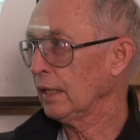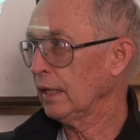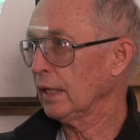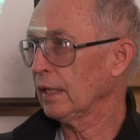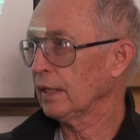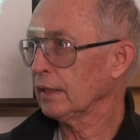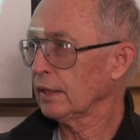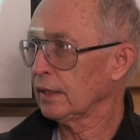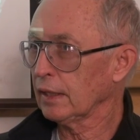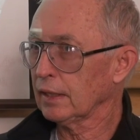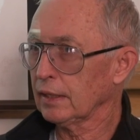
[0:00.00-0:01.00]

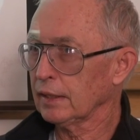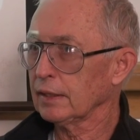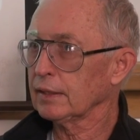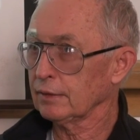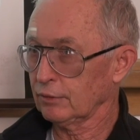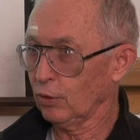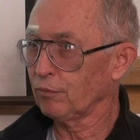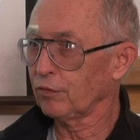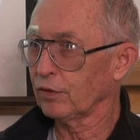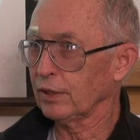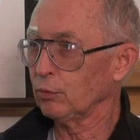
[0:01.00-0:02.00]
And
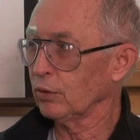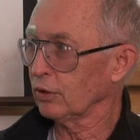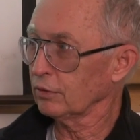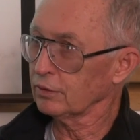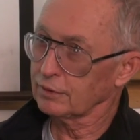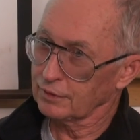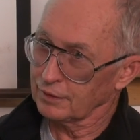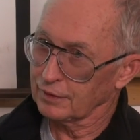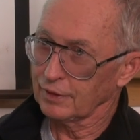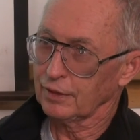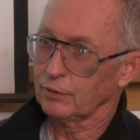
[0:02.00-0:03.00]
hopefully we'll
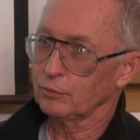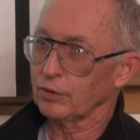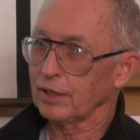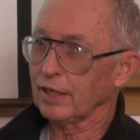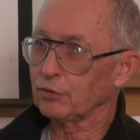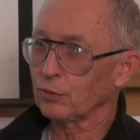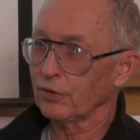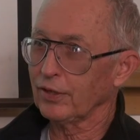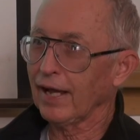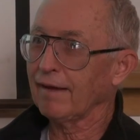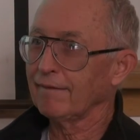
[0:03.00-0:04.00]
get
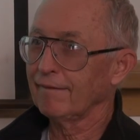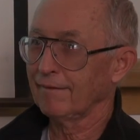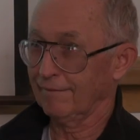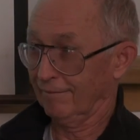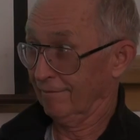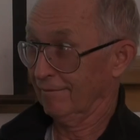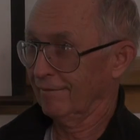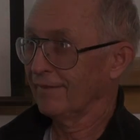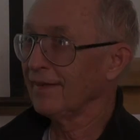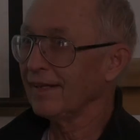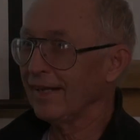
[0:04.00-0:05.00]
toward that.
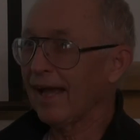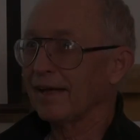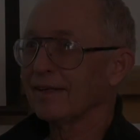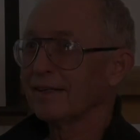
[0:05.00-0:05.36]
Yeah.